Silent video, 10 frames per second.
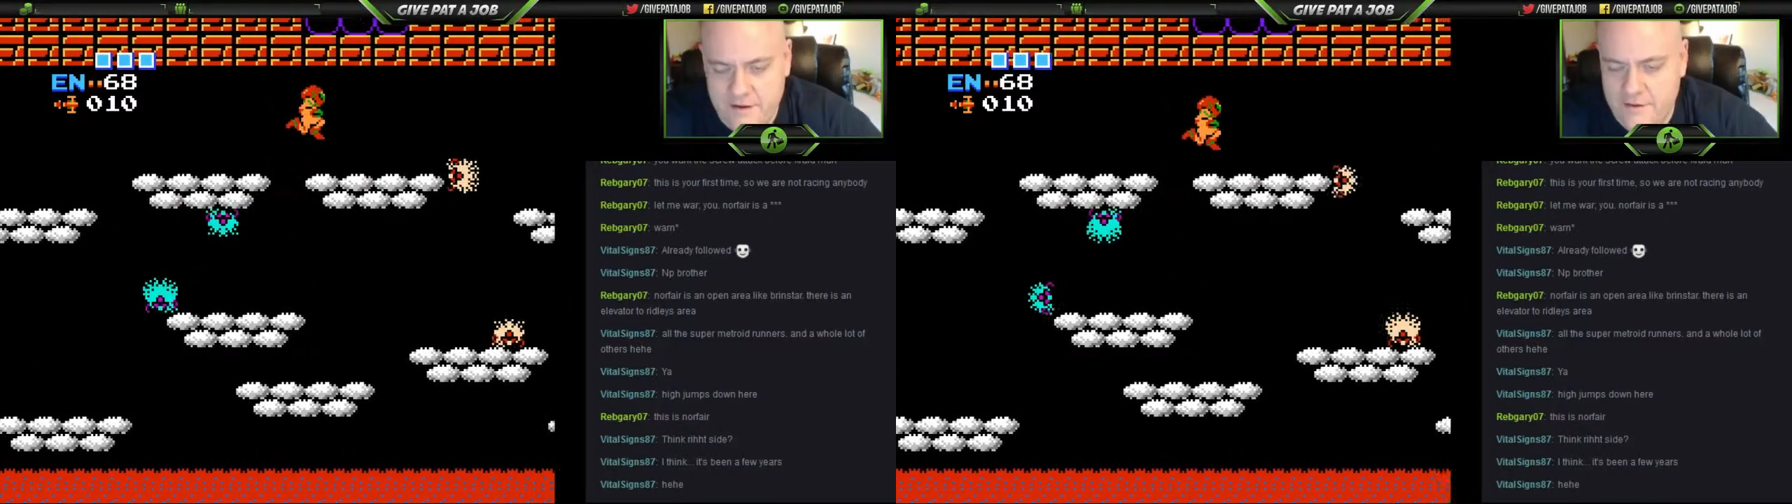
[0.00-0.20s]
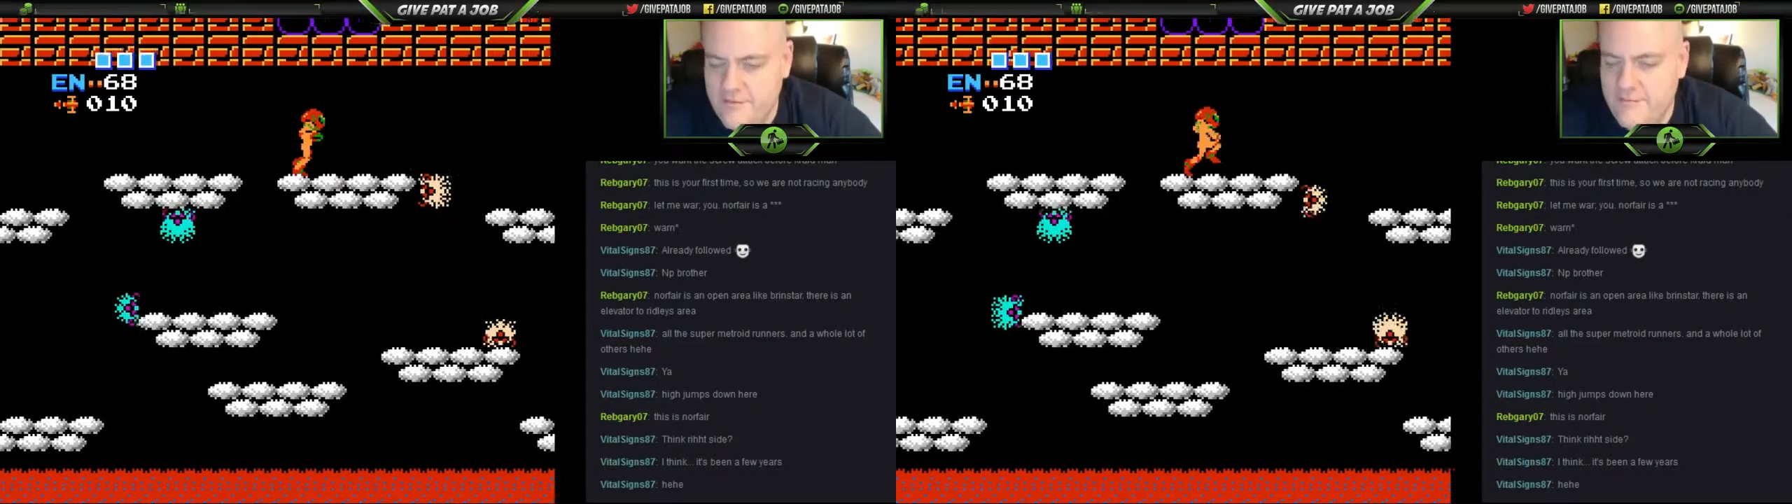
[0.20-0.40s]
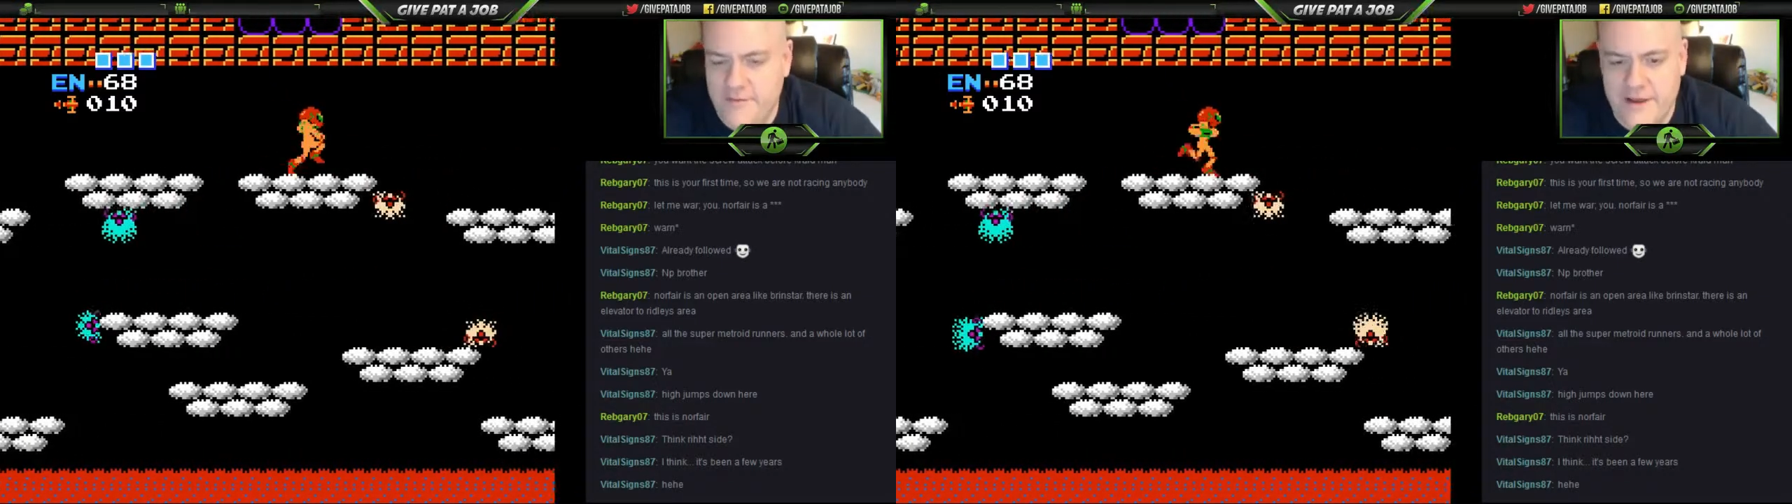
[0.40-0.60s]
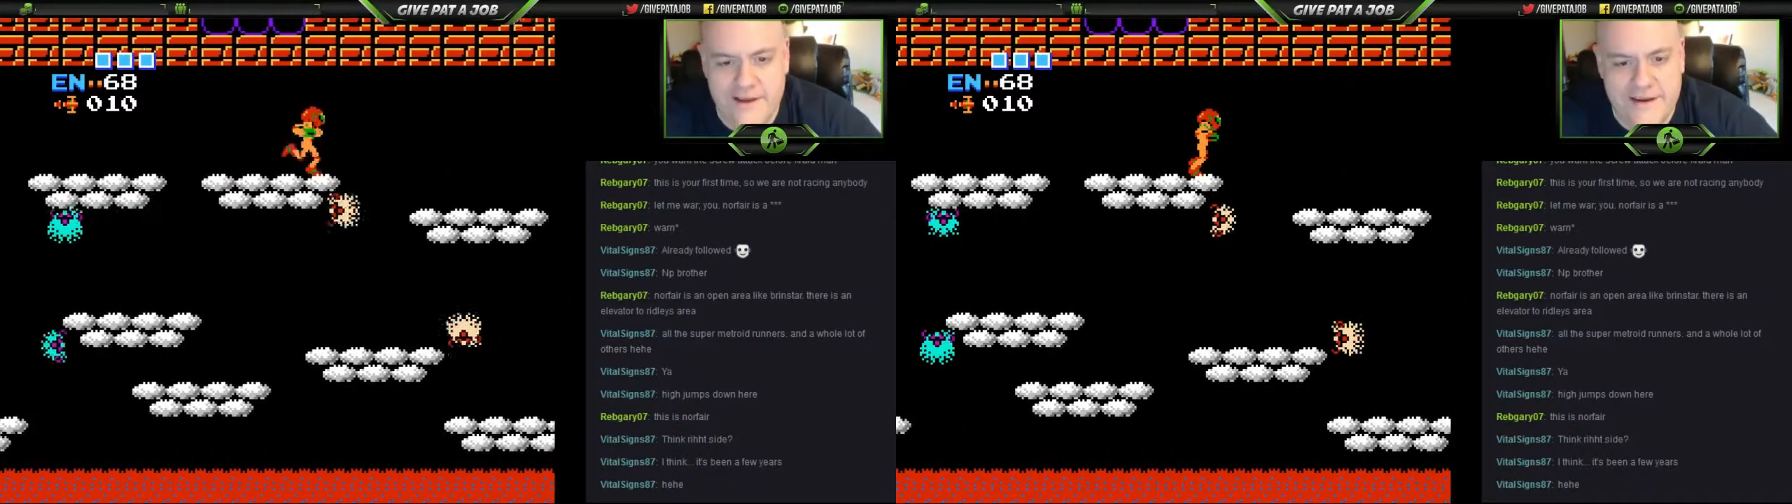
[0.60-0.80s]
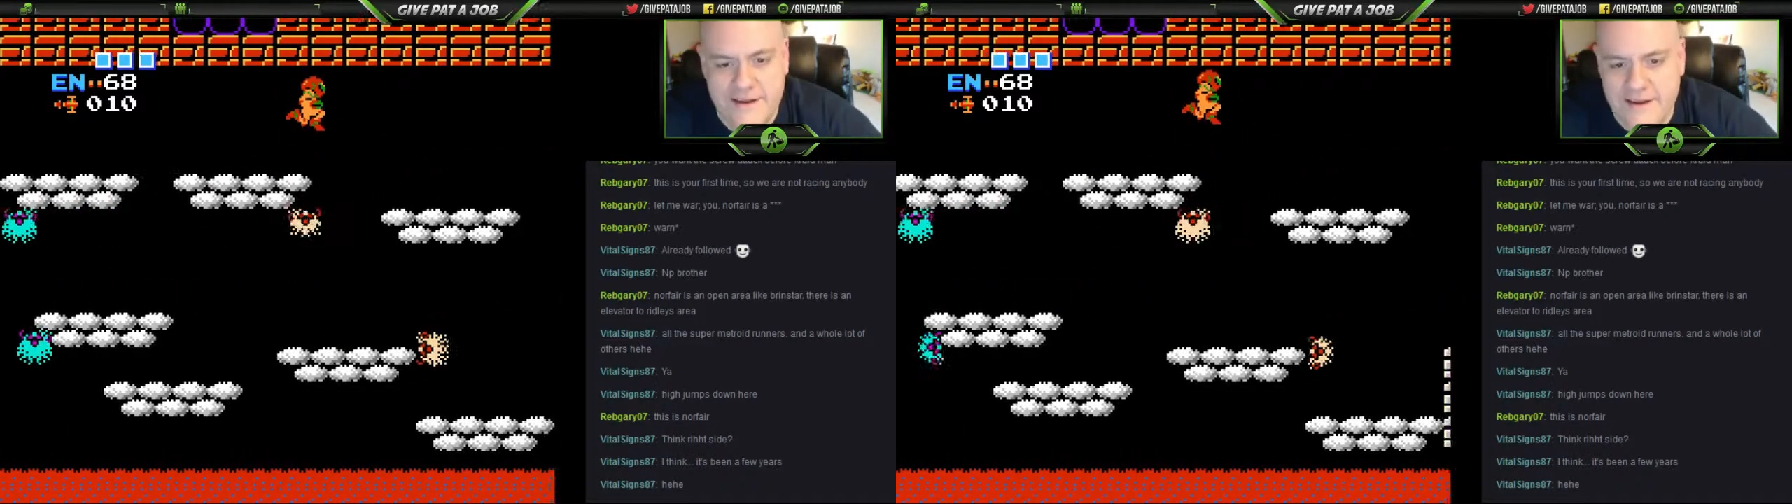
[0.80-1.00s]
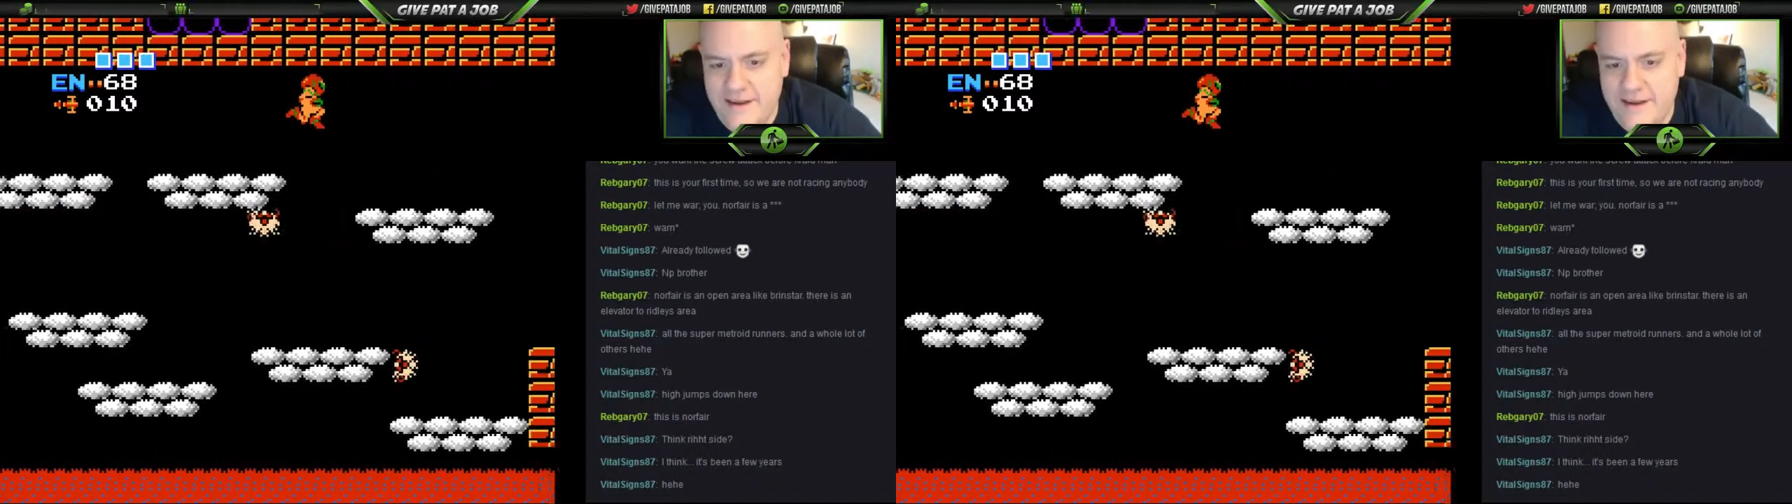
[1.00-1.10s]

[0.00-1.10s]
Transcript: Oh man.